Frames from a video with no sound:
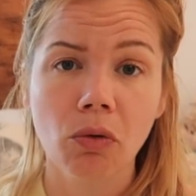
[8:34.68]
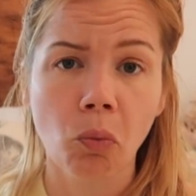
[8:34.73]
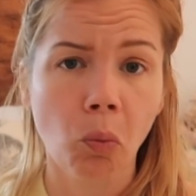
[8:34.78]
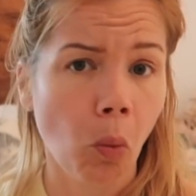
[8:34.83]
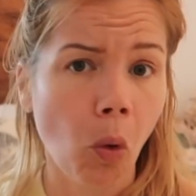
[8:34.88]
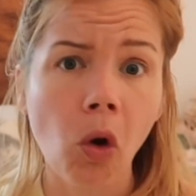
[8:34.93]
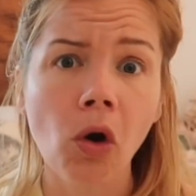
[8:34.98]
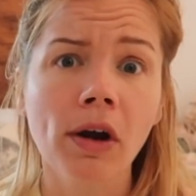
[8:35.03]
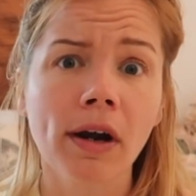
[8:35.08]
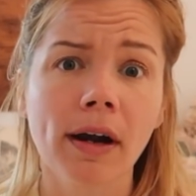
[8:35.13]

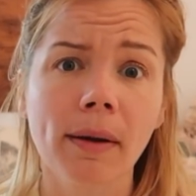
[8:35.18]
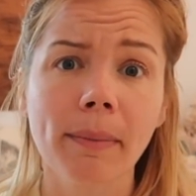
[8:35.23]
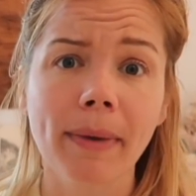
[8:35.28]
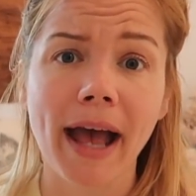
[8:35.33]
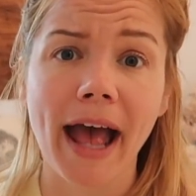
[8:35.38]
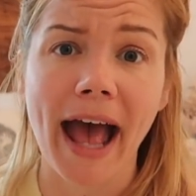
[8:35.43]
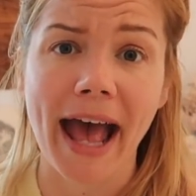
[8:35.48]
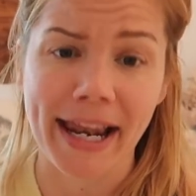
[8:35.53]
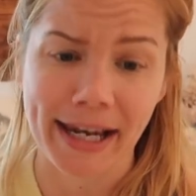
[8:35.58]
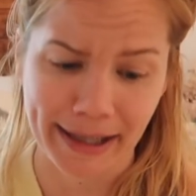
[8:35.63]
warm
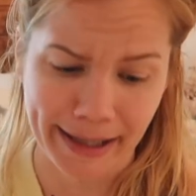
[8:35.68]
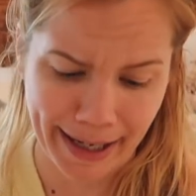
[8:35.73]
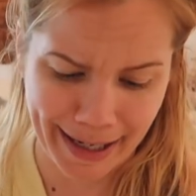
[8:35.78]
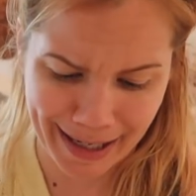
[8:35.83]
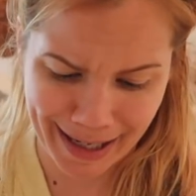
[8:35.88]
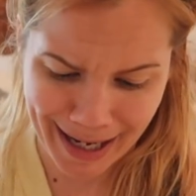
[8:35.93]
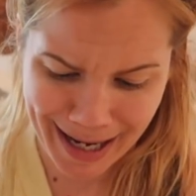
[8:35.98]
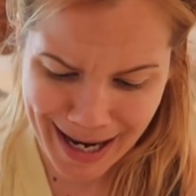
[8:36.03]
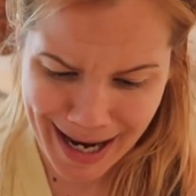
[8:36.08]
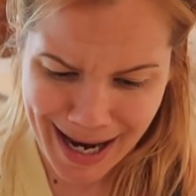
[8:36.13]
and
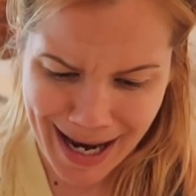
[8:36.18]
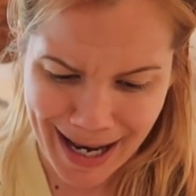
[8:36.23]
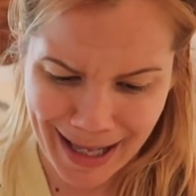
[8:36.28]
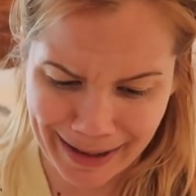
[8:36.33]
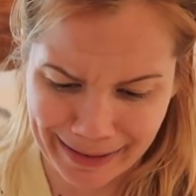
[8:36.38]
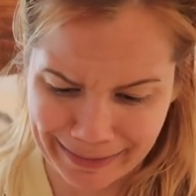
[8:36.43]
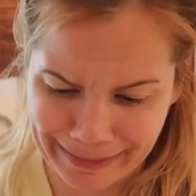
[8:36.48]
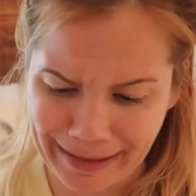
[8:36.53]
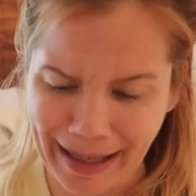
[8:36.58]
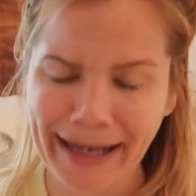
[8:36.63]
like,
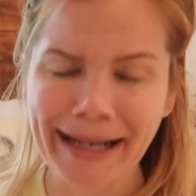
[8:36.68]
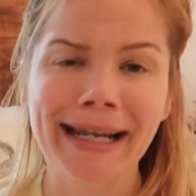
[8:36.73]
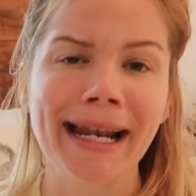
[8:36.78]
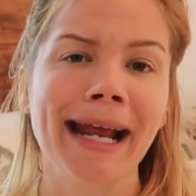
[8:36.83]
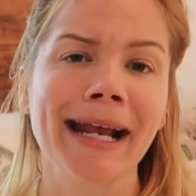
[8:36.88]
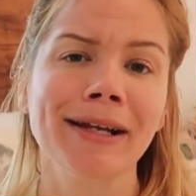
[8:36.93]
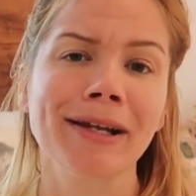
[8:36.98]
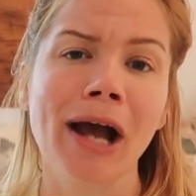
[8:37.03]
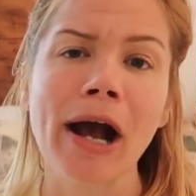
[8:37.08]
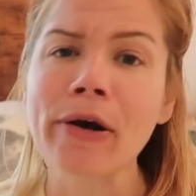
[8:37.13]
like it
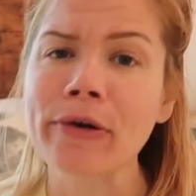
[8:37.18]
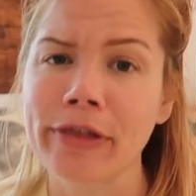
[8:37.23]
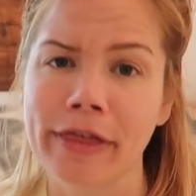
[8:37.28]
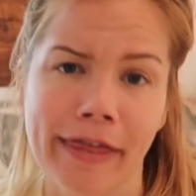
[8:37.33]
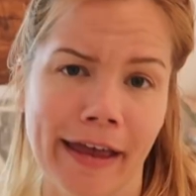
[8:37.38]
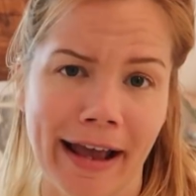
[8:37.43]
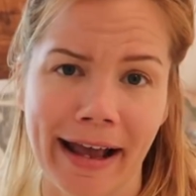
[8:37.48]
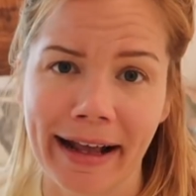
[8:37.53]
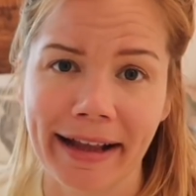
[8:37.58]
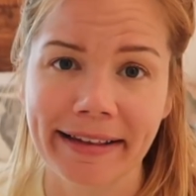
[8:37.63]
ain't no
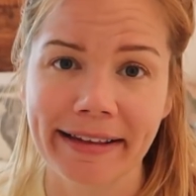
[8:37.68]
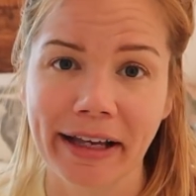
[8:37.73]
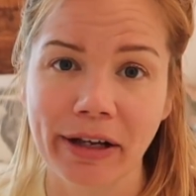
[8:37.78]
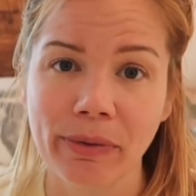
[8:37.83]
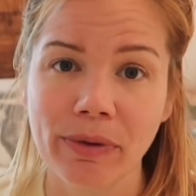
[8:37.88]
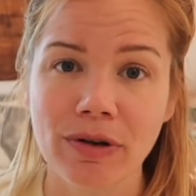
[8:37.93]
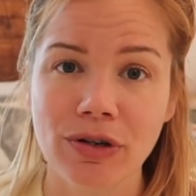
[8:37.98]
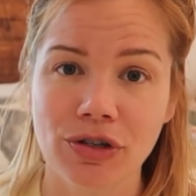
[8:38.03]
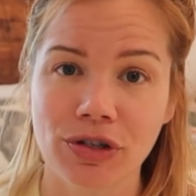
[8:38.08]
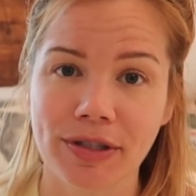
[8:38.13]
thing. Like
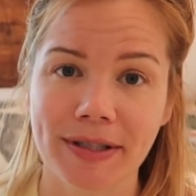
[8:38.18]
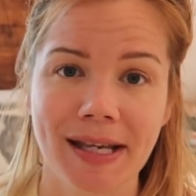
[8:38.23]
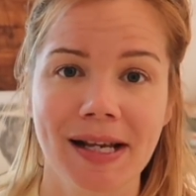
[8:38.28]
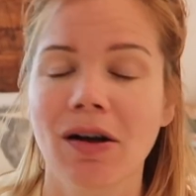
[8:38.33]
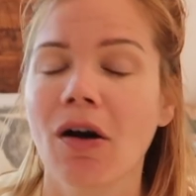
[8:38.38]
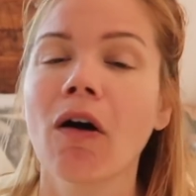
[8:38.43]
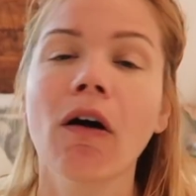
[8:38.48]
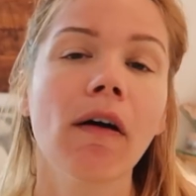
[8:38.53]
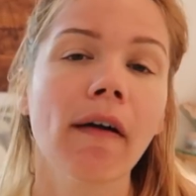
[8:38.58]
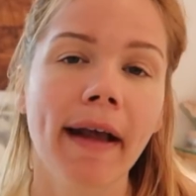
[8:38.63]
we were just like
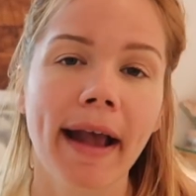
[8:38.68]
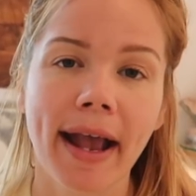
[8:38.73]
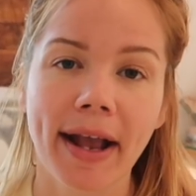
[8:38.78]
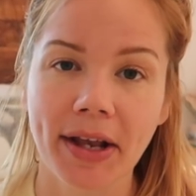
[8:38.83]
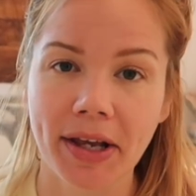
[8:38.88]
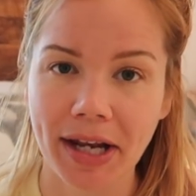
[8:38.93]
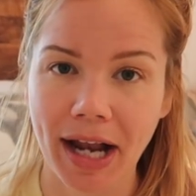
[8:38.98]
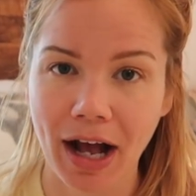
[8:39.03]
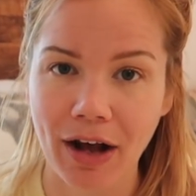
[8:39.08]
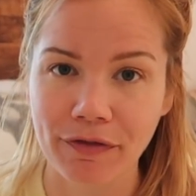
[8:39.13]
all
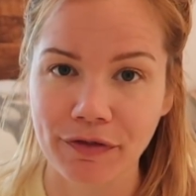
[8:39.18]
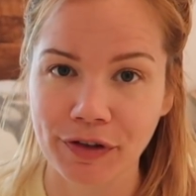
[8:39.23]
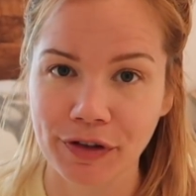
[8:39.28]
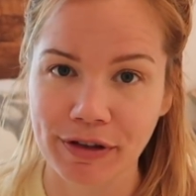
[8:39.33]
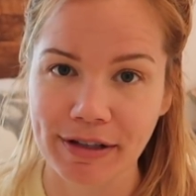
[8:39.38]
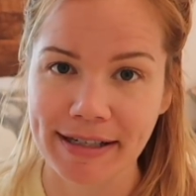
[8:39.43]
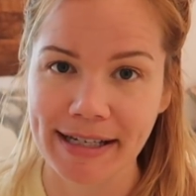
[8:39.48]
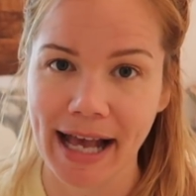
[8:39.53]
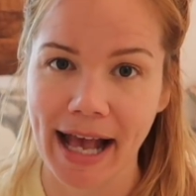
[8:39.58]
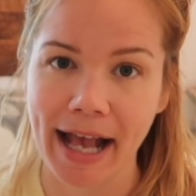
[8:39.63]
hanging out for
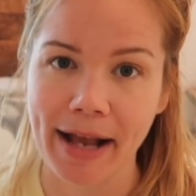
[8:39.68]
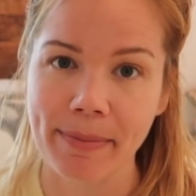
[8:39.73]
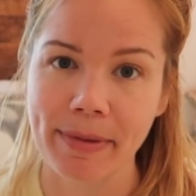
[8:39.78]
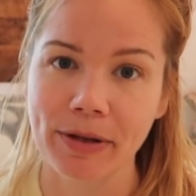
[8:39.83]
the day.